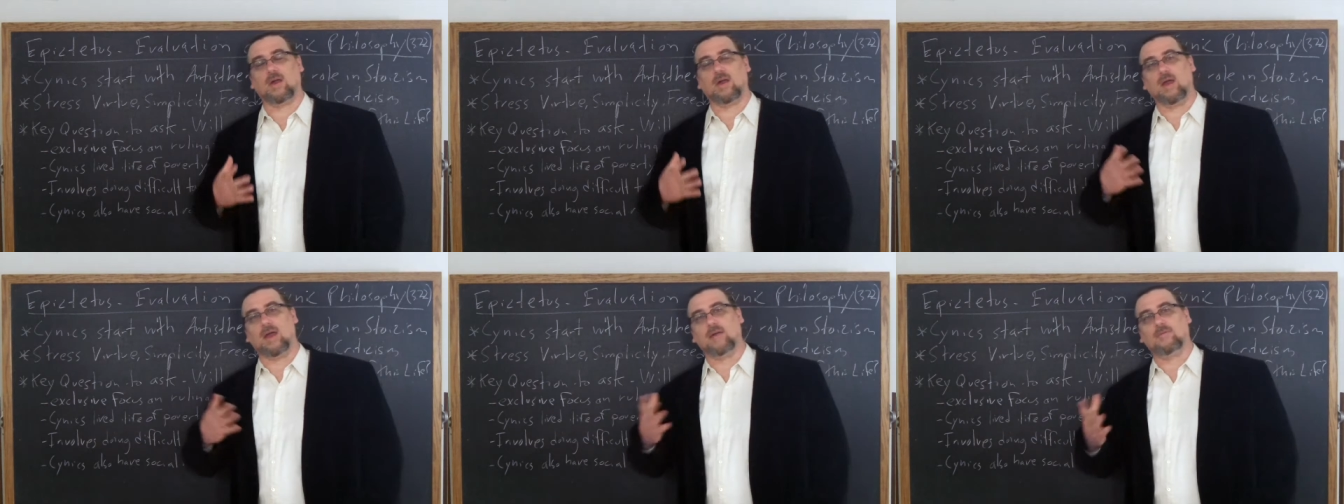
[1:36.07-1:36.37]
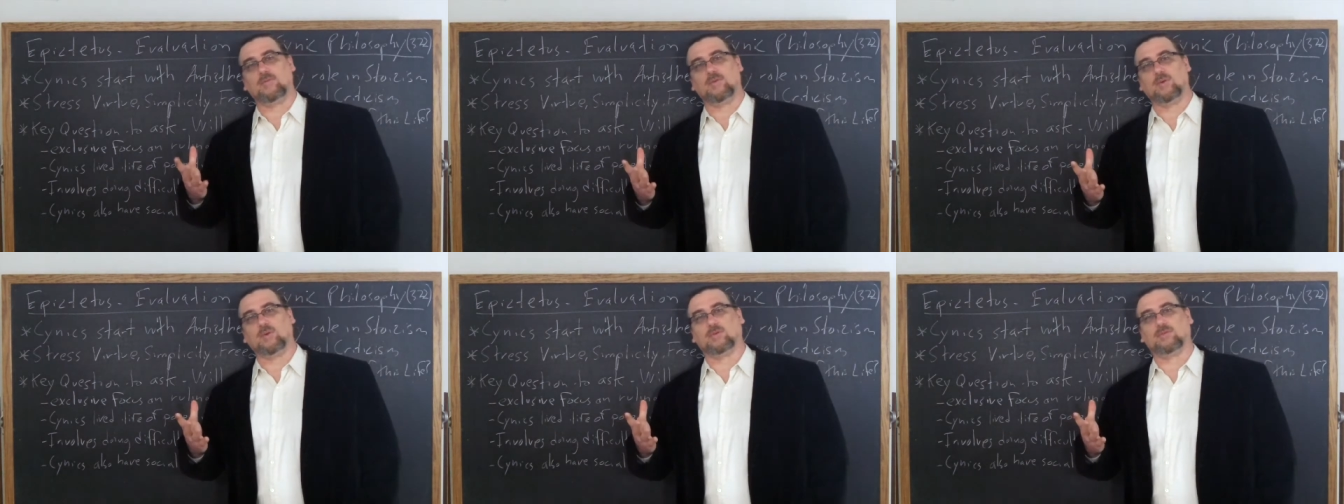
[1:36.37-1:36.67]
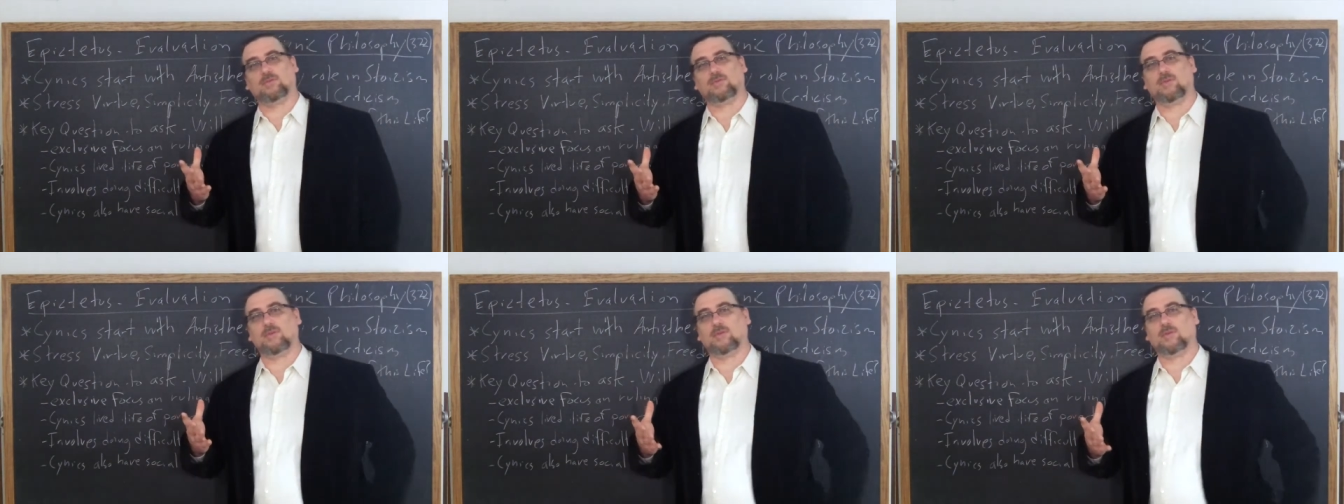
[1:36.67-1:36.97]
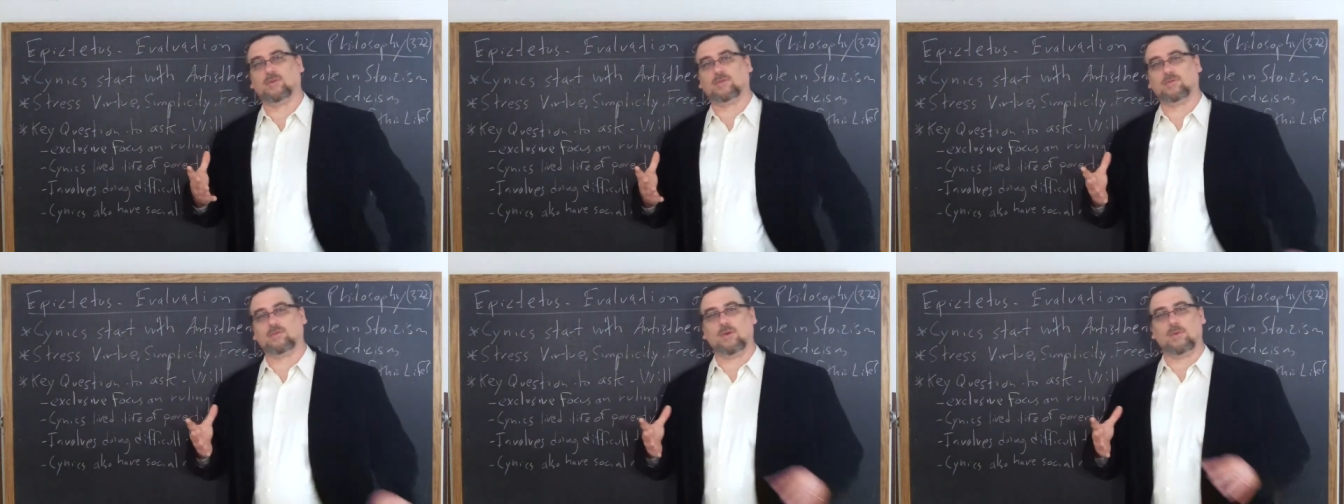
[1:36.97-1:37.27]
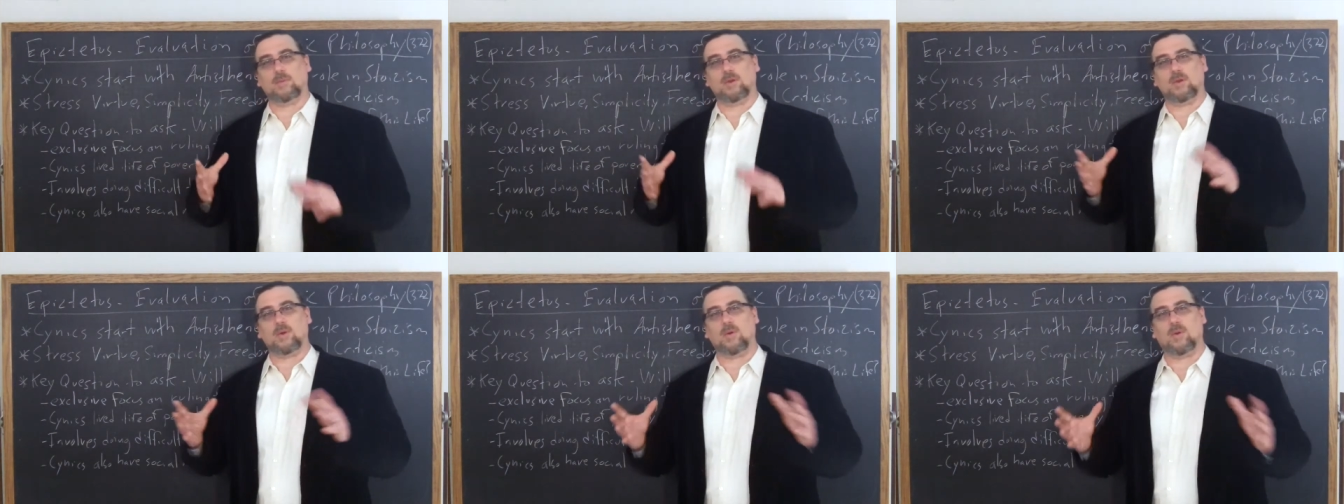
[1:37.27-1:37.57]
I have to
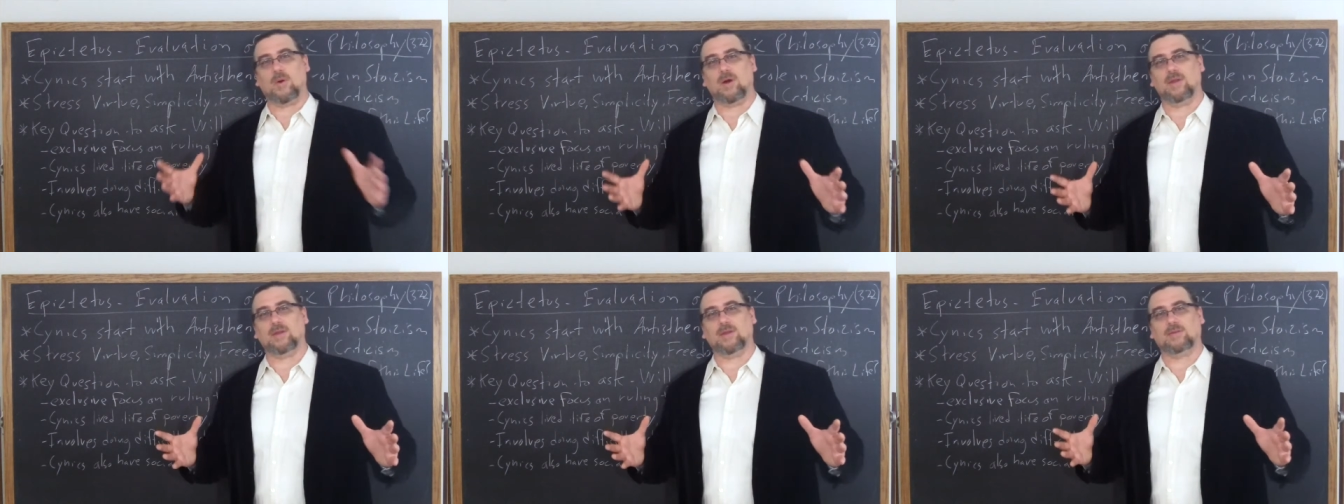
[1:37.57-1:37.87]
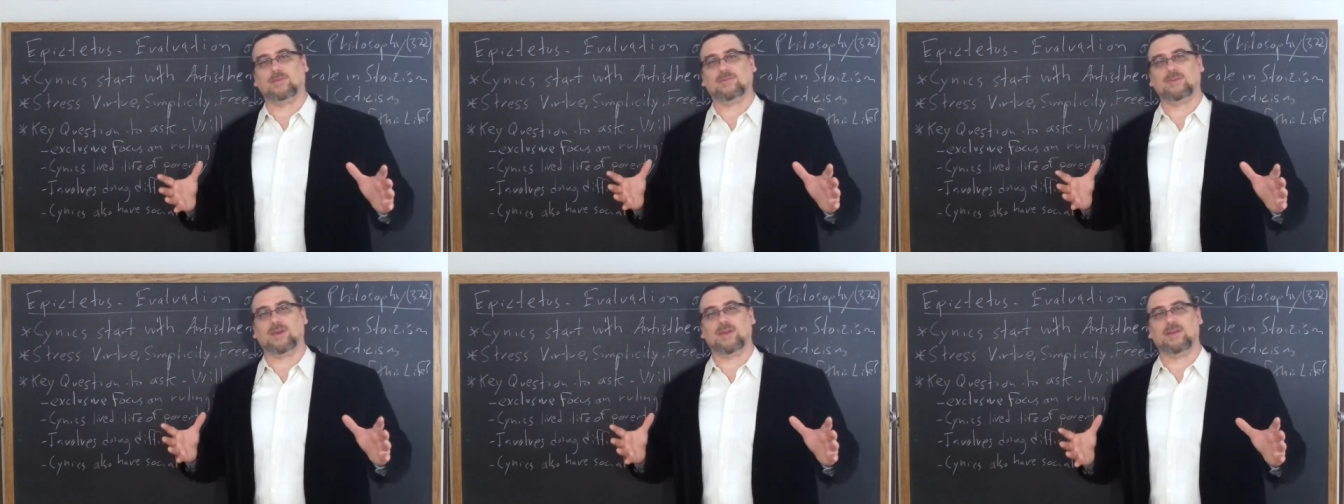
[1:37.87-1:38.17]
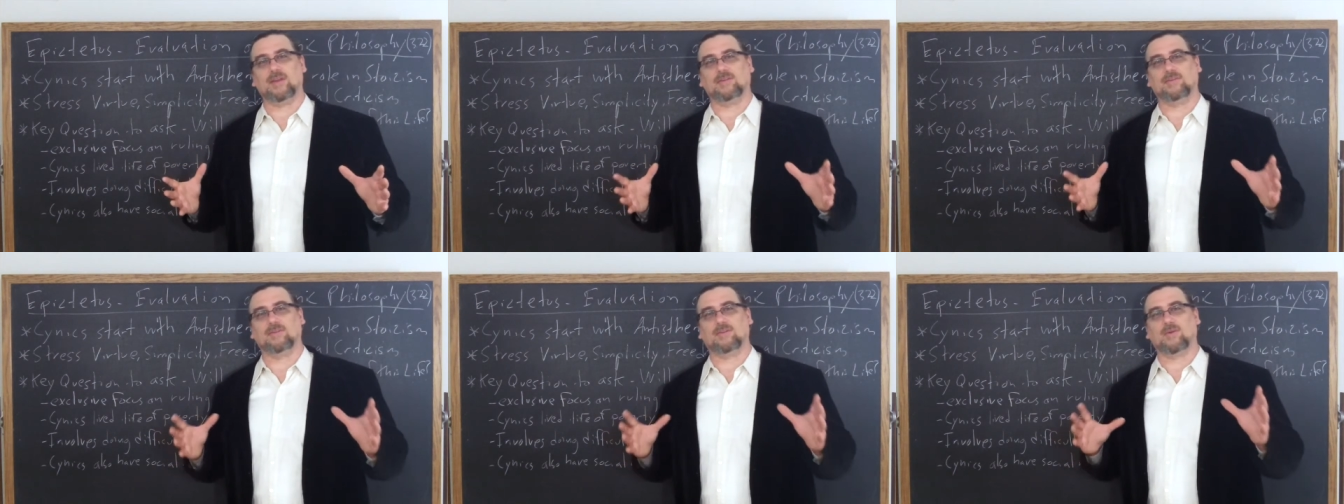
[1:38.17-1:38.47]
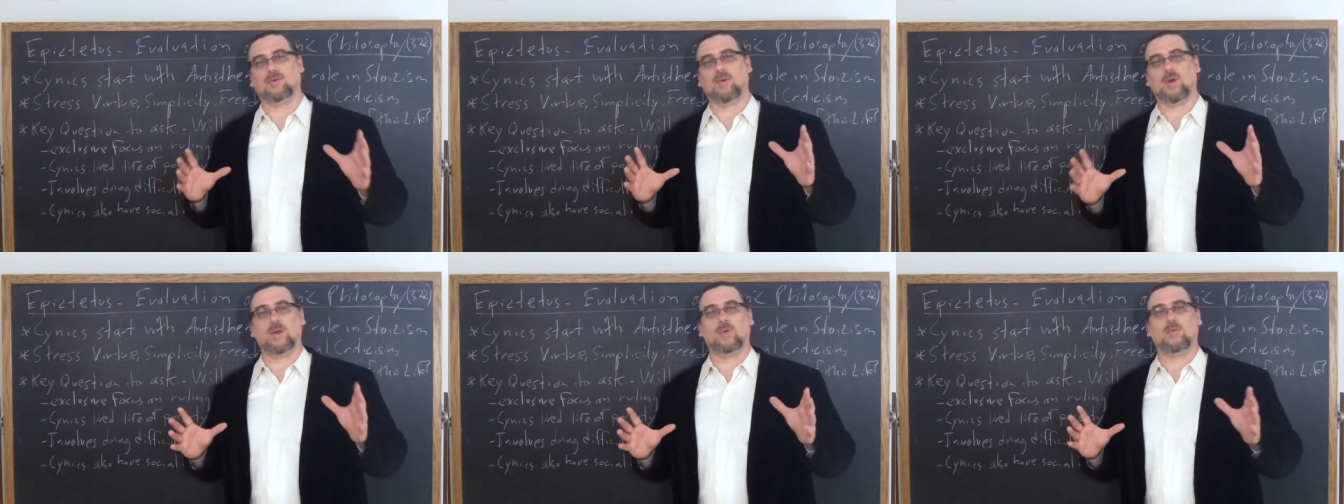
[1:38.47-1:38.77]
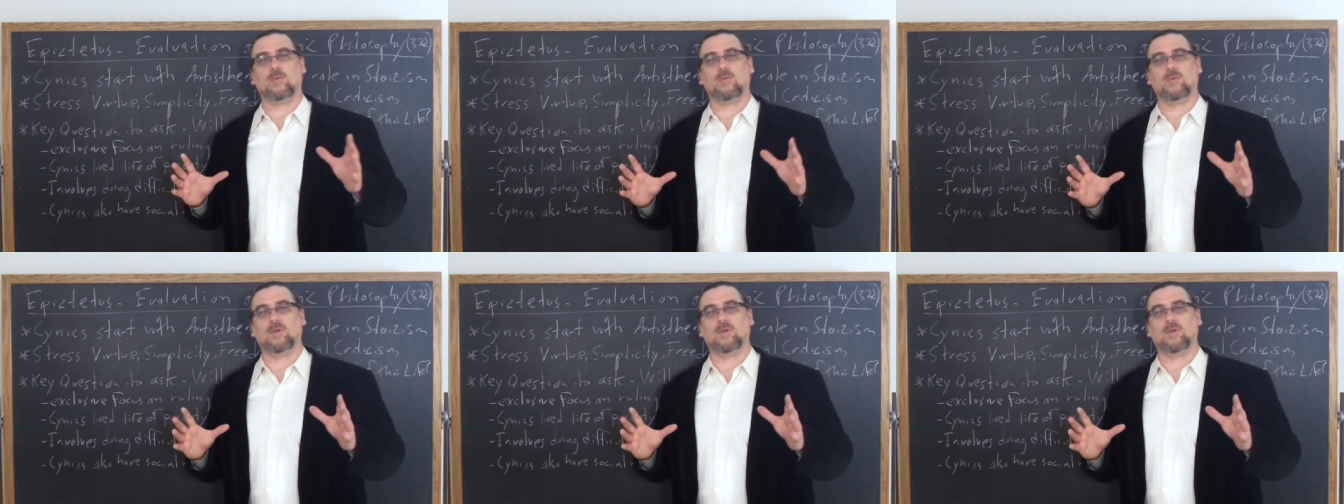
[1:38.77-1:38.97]
assume an audience that isn't quite,